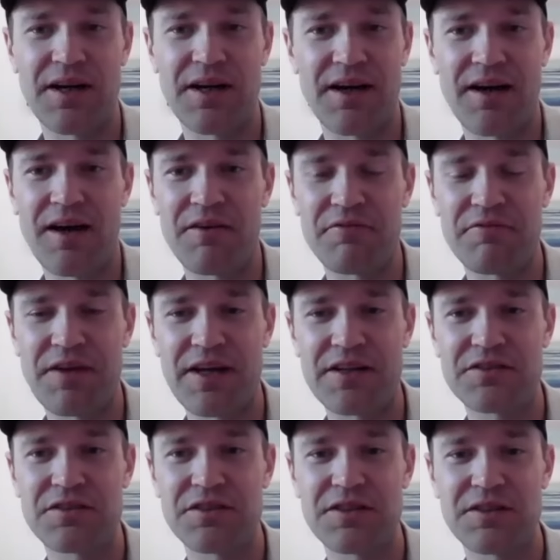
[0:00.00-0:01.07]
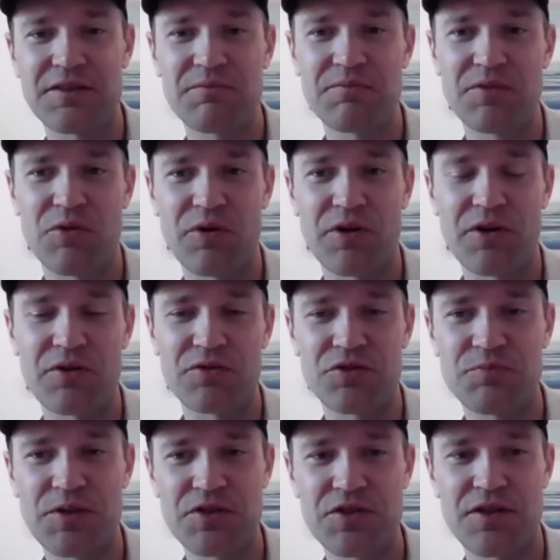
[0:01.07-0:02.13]
uh, a fancy lawyer who
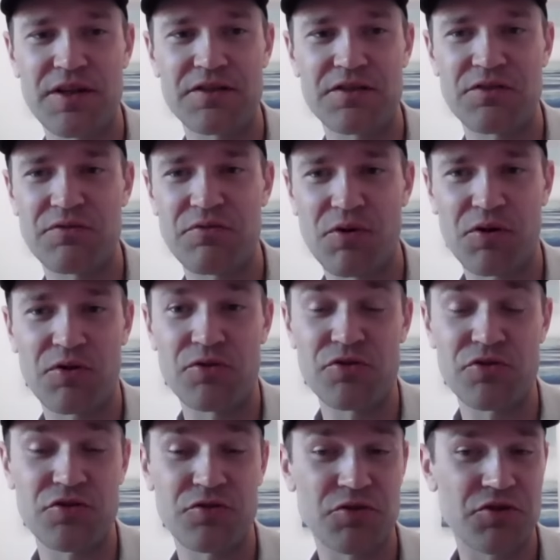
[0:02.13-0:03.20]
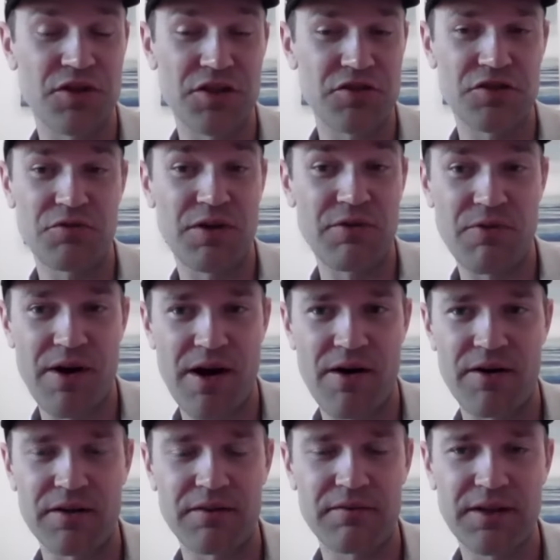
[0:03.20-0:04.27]
specialized in foreclosures, which are actually quite
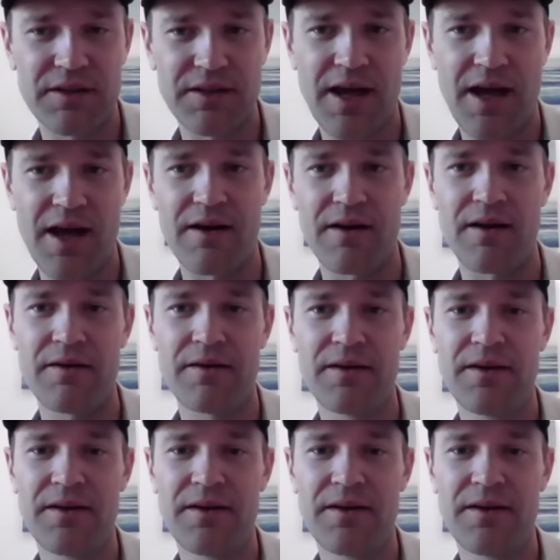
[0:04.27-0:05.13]
rare in, in Canada,